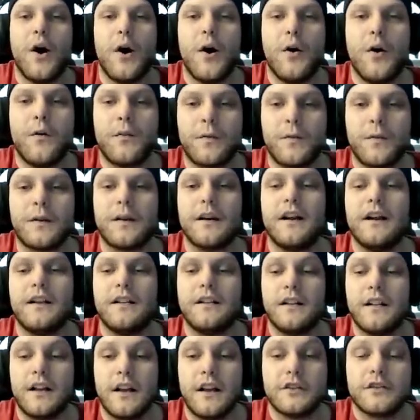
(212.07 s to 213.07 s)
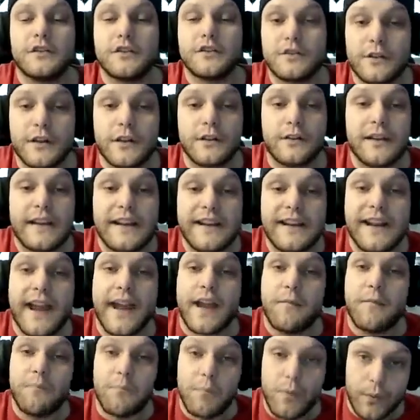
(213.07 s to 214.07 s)
over a strictly
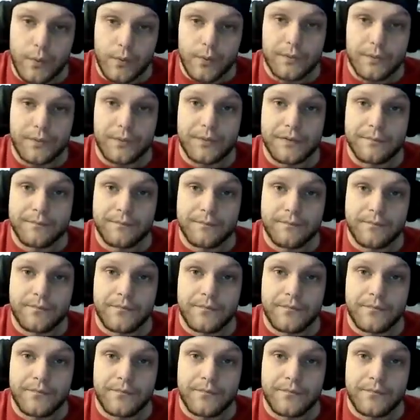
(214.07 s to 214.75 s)
game move.